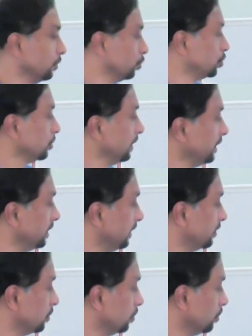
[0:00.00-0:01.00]
Usually
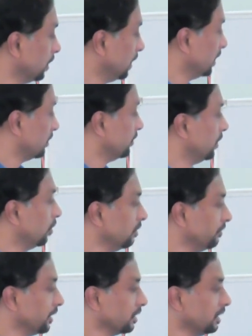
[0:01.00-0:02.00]
these 2, we
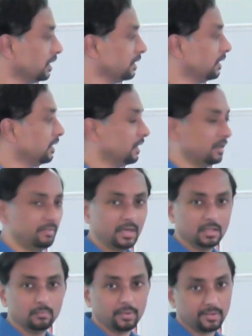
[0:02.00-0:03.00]
are not
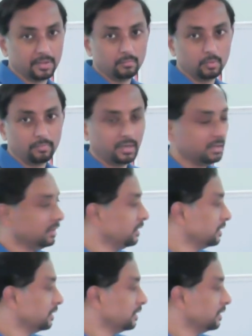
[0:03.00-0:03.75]
aware in the present moment.